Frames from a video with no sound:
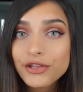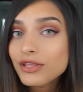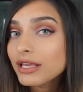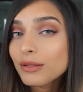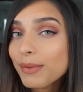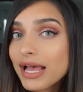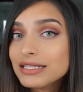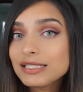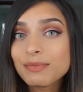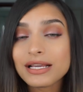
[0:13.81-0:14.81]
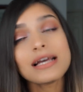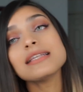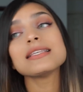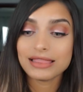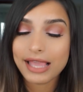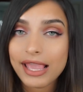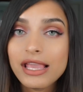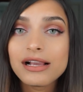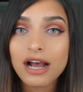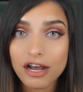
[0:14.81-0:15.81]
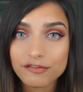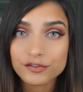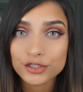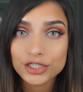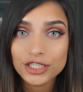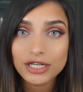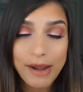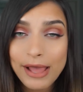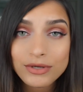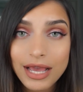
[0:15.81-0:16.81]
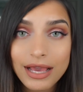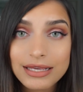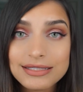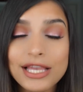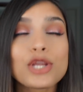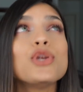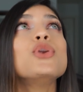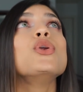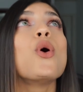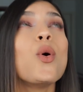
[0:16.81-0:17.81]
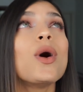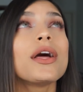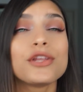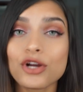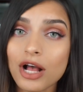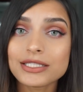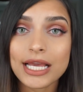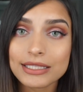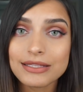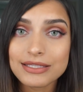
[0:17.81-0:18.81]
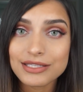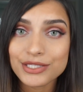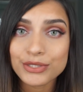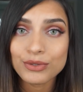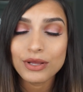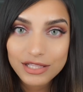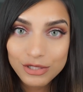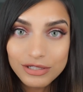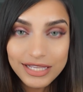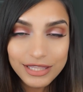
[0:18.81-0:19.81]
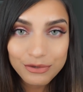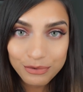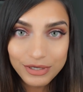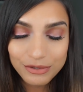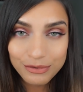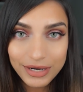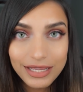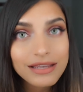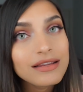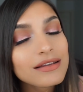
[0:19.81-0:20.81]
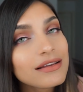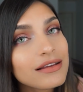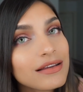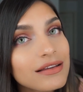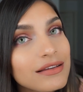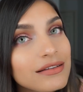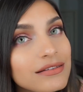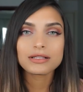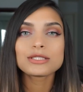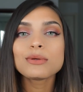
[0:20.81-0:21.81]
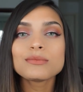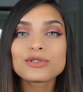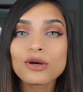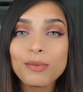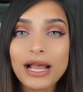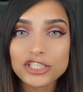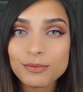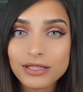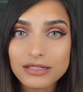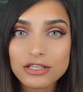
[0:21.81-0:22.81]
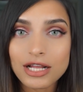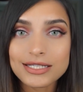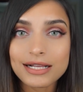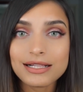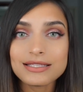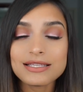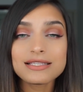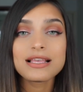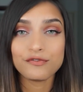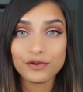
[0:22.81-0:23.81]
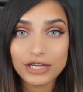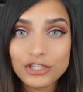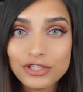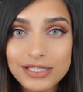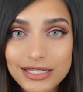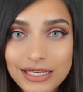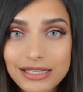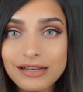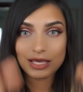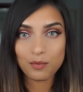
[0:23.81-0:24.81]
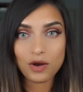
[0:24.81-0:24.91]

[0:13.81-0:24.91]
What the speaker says: are they the best? Because they cover brown eyes like no other contact lenses do. They look like they're real, right? That's why I'm so passionate about these contact lenses. If you're interested, keep